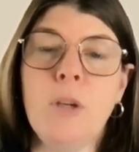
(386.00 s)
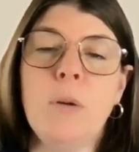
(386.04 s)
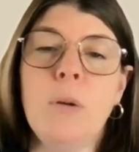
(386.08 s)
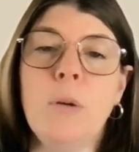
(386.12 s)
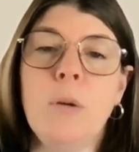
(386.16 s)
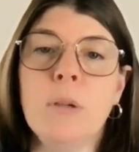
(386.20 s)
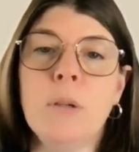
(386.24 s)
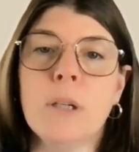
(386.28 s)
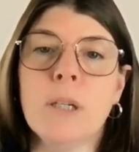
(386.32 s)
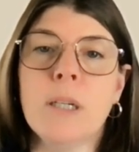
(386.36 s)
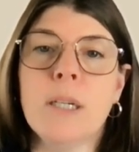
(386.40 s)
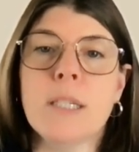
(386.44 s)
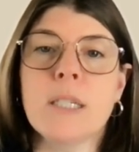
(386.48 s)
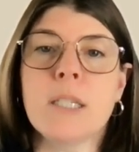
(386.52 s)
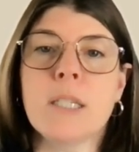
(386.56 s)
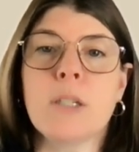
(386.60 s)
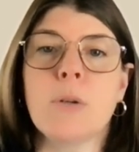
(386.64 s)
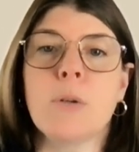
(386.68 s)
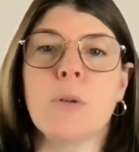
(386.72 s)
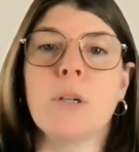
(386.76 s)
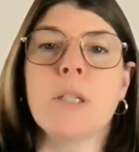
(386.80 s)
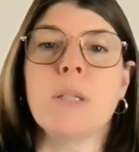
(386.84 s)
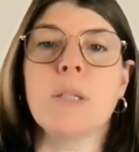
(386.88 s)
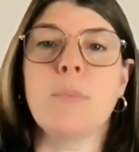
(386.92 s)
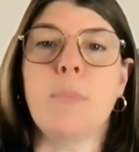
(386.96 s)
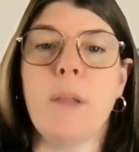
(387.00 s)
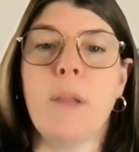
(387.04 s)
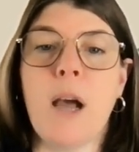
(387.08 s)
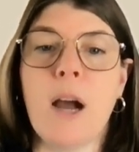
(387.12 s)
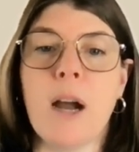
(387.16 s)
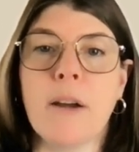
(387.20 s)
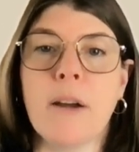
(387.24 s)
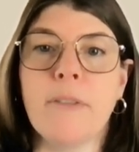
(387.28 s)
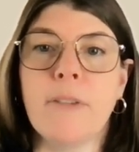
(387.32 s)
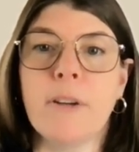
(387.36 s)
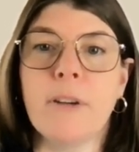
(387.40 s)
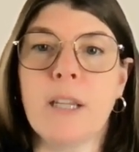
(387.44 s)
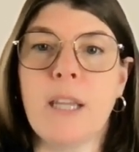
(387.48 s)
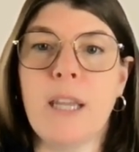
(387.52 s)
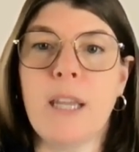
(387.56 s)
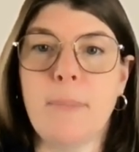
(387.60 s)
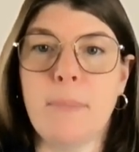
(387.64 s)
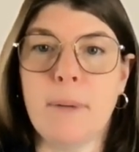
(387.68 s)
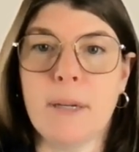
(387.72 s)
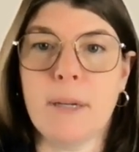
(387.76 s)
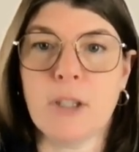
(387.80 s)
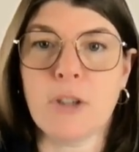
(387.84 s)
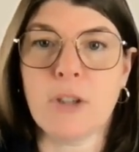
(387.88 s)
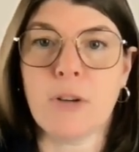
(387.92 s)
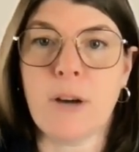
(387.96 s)
or a storage block for
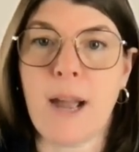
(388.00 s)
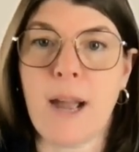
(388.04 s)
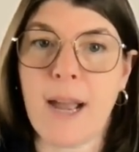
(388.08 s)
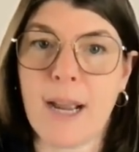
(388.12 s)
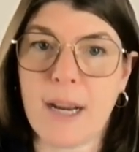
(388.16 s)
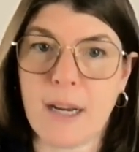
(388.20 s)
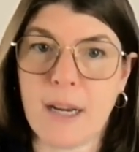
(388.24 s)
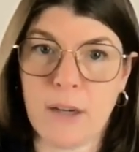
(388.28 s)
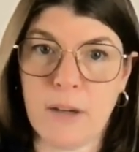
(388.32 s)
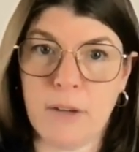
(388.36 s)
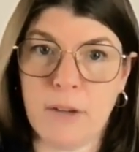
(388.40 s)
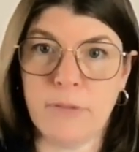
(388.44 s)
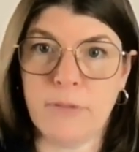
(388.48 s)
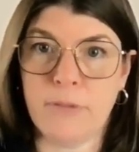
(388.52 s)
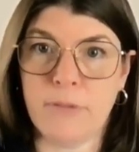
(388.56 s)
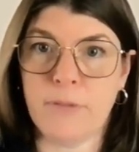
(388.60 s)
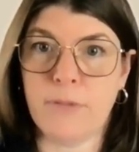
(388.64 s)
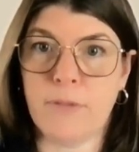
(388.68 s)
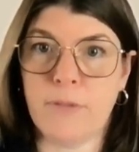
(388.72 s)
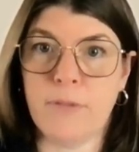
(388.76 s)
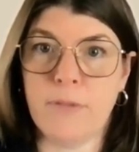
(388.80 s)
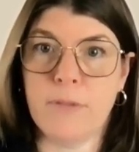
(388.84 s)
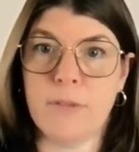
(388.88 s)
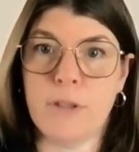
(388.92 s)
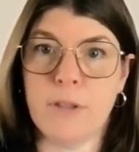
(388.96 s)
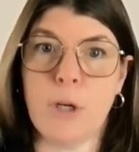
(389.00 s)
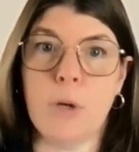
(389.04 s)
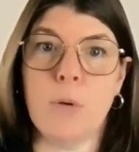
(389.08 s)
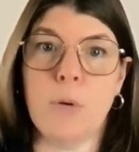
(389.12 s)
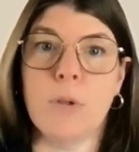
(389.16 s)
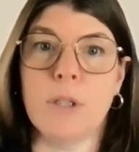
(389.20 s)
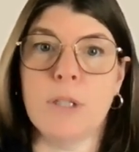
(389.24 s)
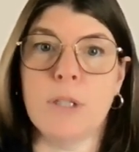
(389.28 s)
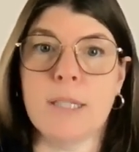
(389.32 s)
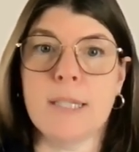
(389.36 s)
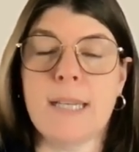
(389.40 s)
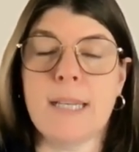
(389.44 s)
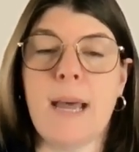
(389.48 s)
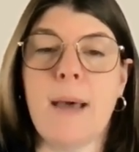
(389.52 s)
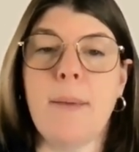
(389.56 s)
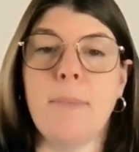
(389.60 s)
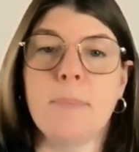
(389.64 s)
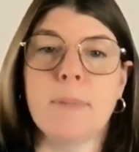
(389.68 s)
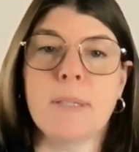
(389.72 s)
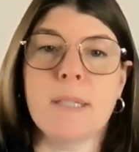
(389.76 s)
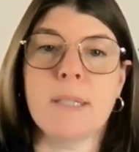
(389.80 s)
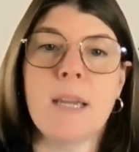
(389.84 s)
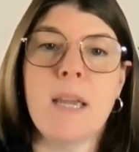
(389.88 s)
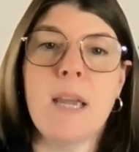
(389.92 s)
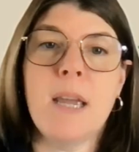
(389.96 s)
keeping track of total
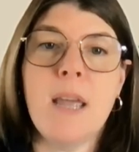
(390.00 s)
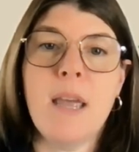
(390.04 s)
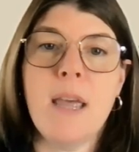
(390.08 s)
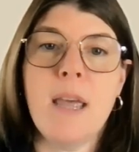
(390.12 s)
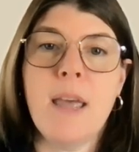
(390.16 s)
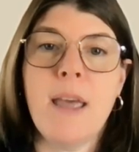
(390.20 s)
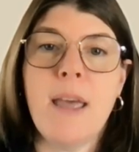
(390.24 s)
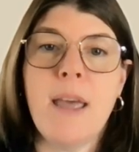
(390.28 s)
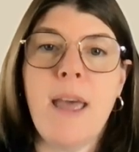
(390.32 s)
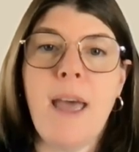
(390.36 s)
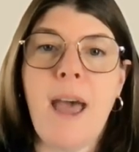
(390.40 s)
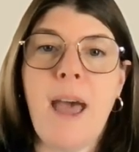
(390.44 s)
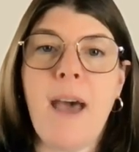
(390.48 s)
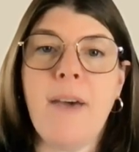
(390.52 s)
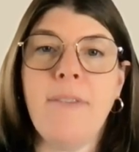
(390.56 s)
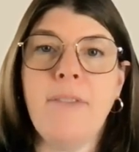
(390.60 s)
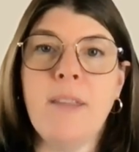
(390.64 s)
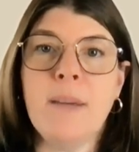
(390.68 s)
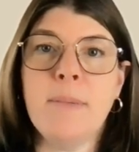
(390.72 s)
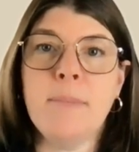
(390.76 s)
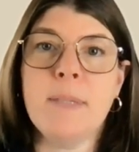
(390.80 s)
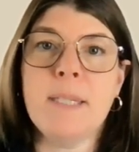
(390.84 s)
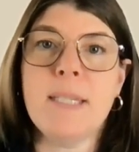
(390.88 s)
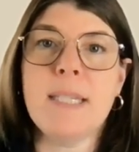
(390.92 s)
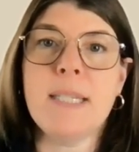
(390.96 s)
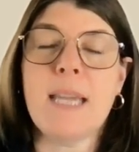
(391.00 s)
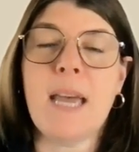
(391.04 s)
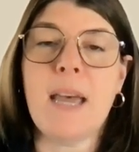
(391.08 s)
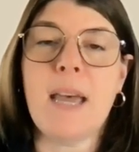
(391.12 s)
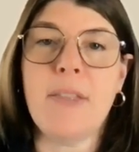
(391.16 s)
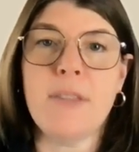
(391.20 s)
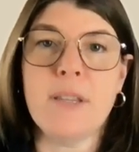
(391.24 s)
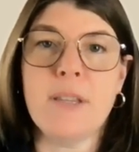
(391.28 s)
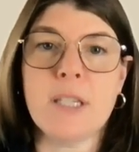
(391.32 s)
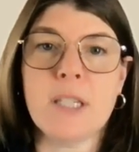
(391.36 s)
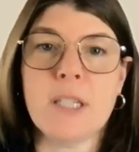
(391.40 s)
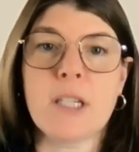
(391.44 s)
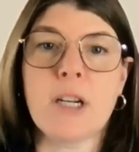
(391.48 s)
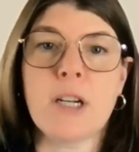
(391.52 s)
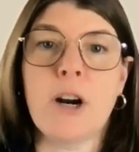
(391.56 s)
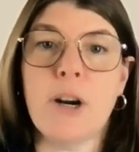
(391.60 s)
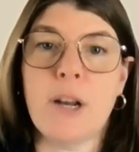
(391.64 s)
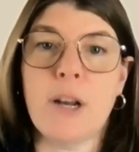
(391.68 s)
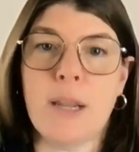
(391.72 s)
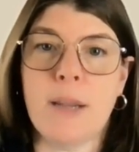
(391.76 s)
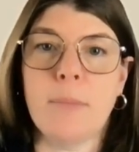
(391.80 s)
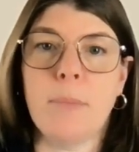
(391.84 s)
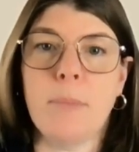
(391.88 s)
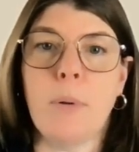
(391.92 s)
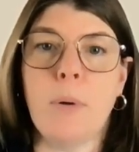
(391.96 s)
steps. Have them set the
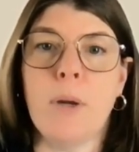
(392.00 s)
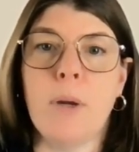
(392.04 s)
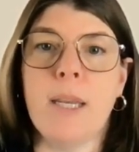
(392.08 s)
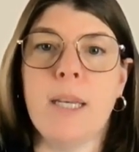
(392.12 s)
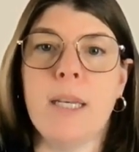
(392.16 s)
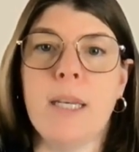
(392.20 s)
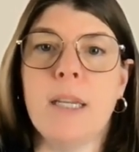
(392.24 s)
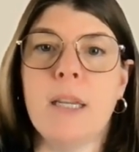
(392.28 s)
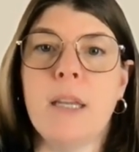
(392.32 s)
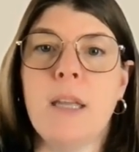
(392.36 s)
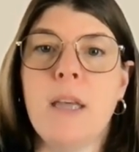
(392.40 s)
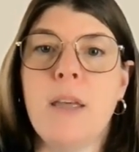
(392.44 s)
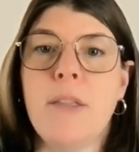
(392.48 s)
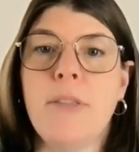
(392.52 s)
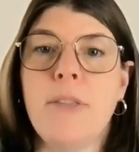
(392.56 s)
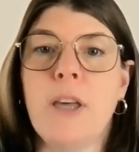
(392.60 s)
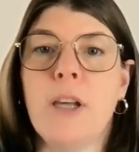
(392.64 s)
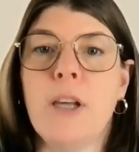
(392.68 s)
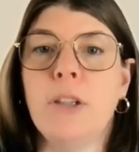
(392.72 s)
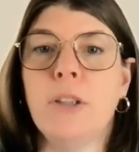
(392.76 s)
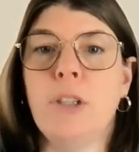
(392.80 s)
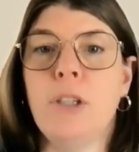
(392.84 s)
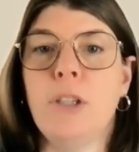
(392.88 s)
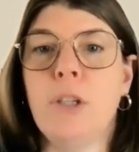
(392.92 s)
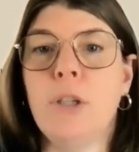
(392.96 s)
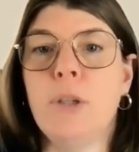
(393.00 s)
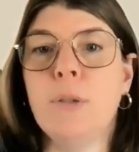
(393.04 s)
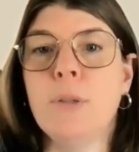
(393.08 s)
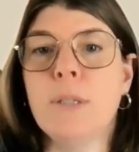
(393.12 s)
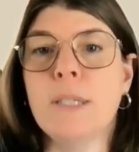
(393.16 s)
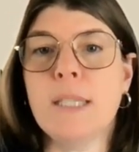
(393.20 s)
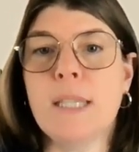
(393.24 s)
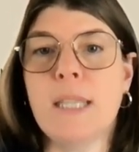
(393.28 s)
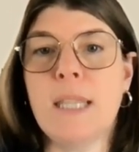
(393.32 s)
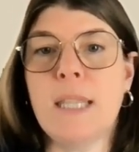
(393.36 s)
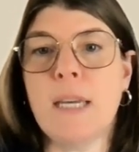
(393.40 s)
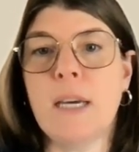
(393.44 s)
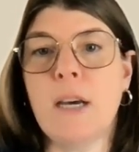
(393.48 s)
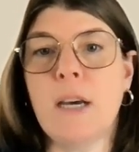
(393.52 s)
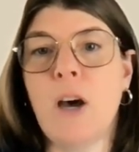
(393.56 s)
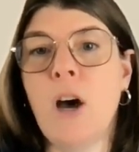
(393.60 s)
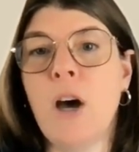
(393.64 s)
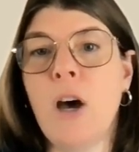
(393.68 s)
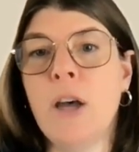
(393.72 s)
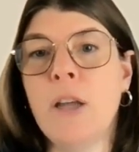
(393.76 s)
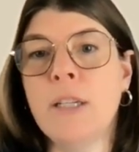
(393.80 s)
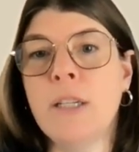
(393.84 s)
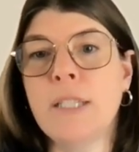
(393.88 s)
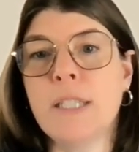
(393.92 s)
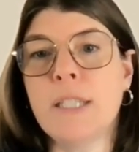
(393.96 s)
starting point. They'll use the
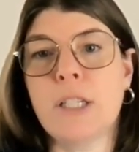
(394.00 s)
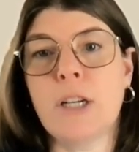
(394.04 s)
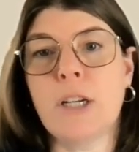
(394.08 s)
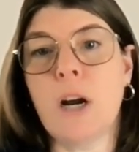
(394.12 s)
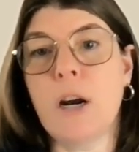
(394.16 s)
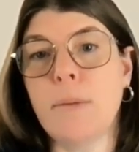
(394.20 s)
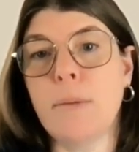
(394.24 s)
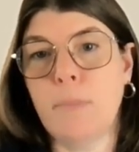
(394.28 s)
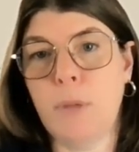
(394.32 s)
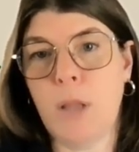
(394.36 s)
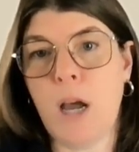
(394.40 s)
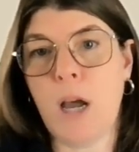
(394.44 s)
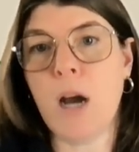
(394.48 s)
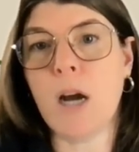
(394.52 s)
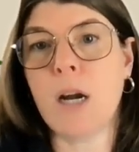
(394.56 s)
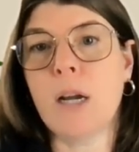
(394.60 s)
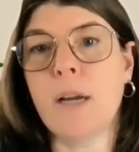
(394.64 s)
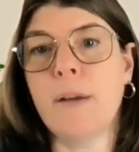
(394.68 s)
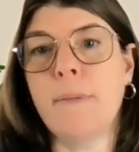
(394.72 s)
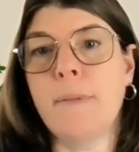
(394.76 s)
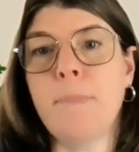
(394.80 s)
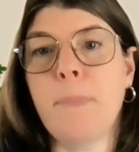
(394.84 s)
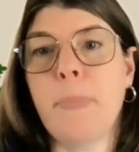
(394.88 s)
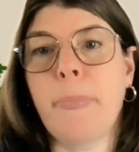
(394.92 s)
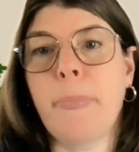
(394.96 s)
on start block